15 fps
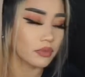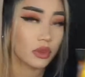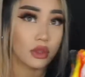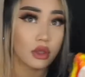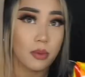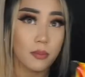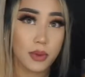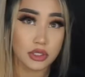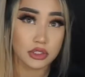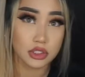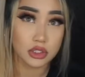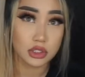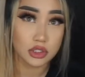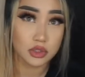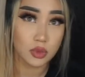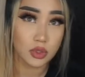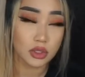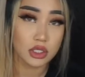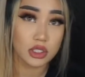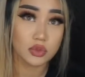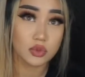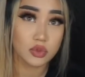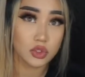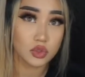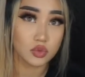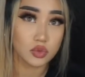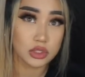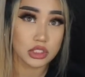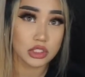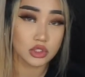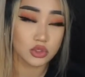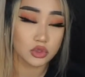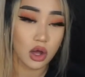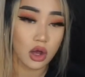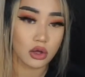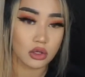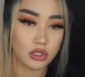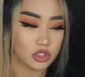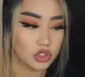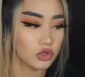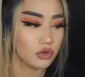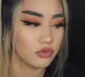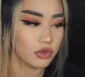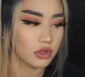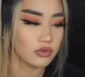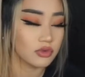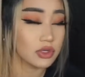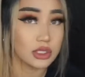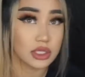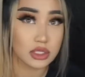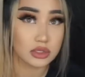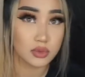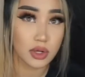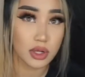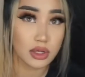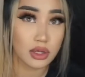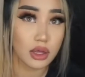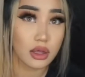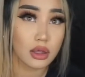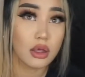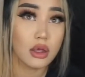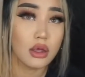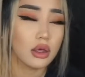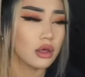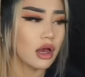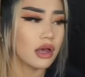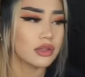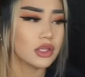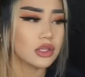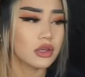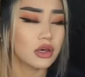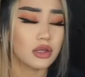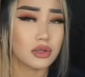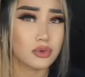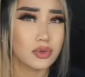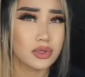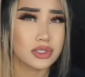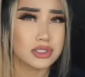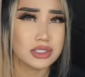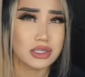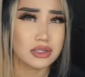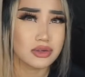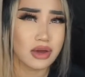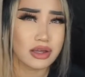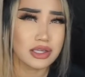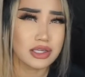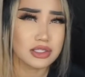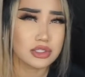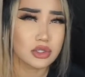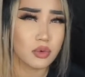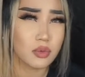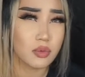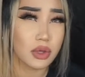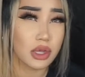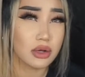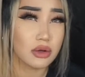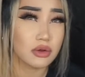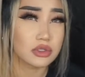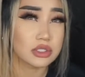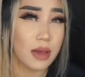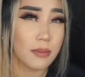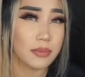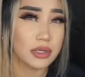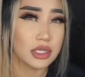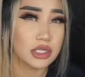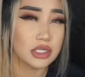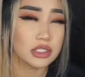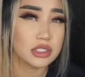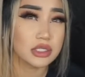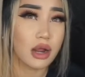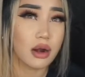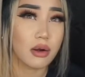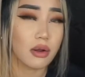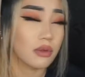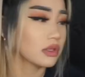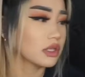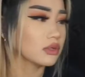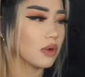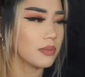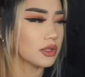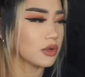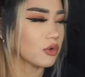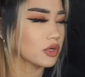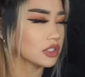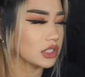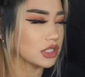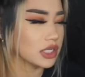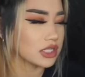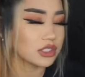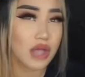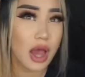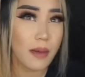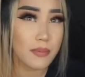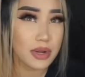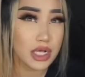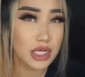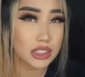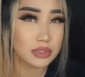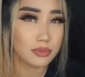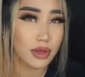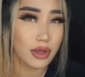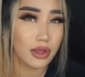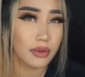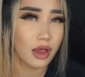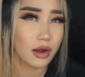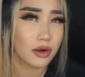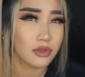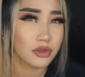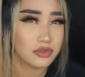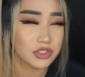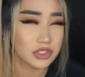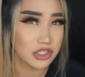compared to this one. This one is really strong on the shrimp flavor and that's what I like. I think the other one's either, I think it's Korean or Japanese. I don't, I mean Oishi is Japanese, but I don't know if it's a